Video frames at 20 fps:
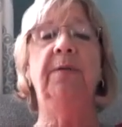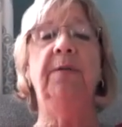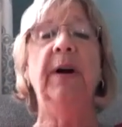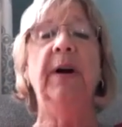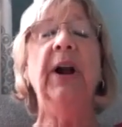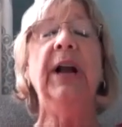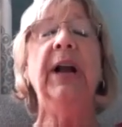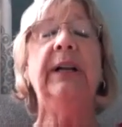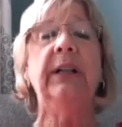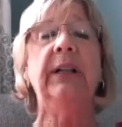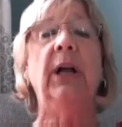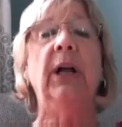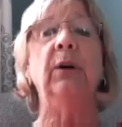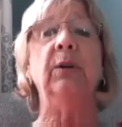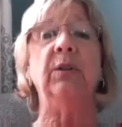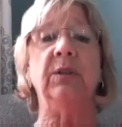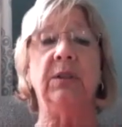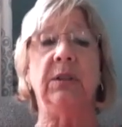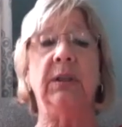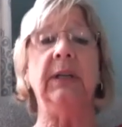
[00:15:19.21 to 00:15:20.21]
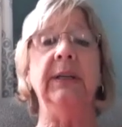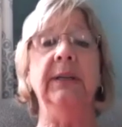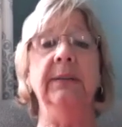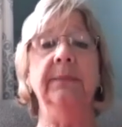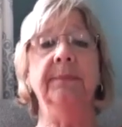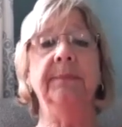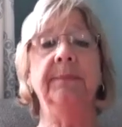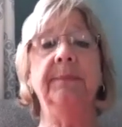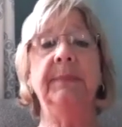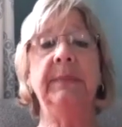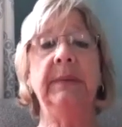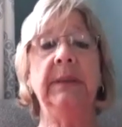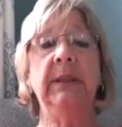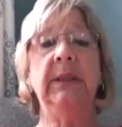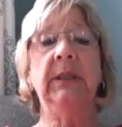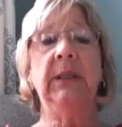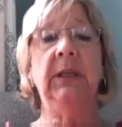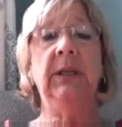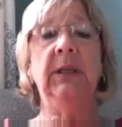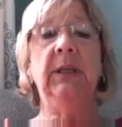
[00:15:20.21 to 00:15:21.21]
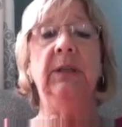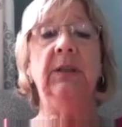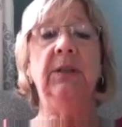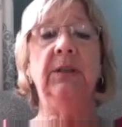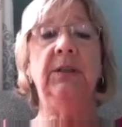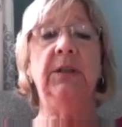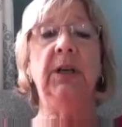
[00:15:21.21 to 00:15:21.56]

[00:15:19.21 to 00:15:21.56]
they're going to watch you very closely.